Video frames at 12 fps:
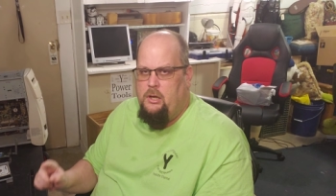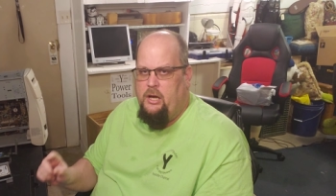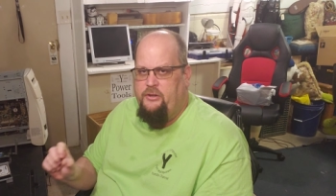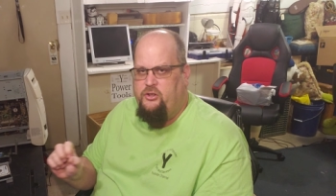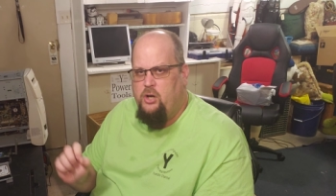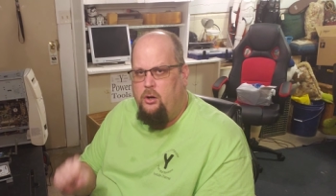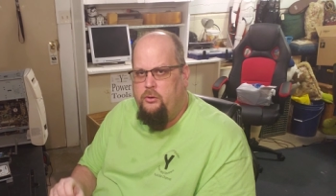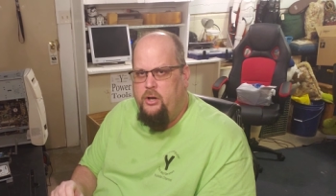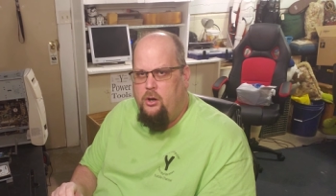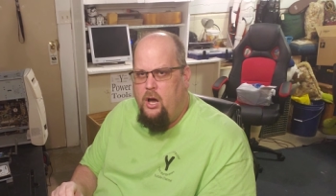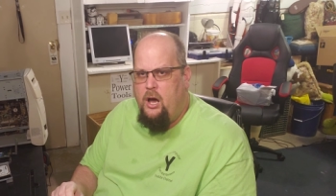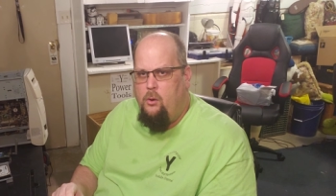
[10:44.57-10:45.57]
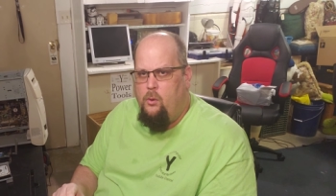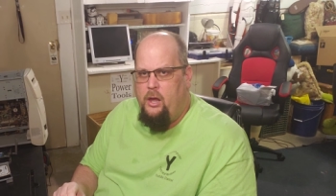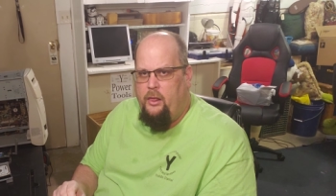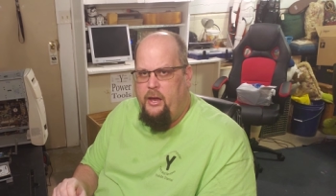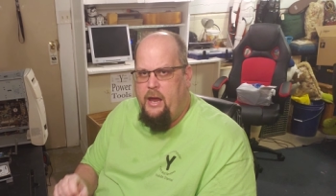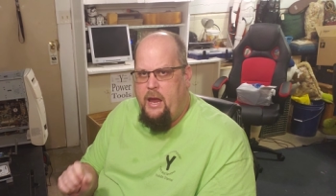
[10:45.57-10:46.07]
I don't know how
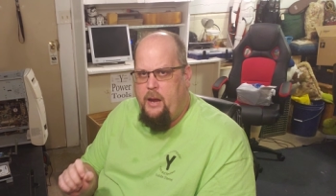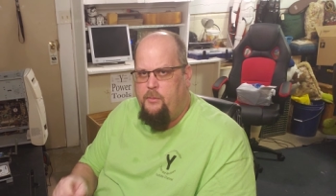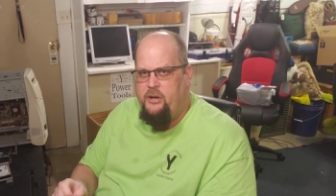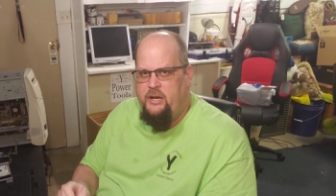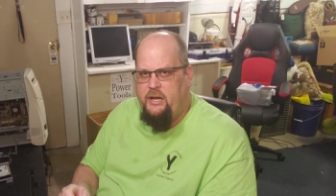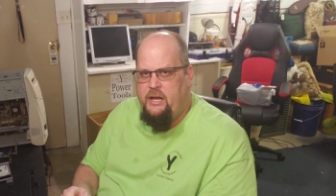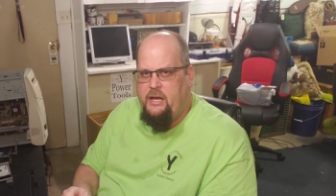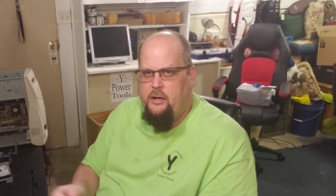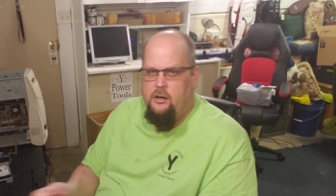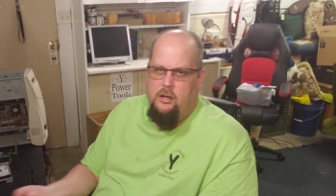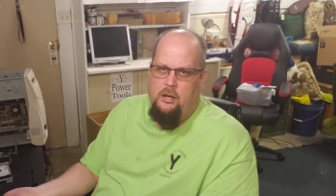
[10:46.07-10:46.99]
well I hammered it in,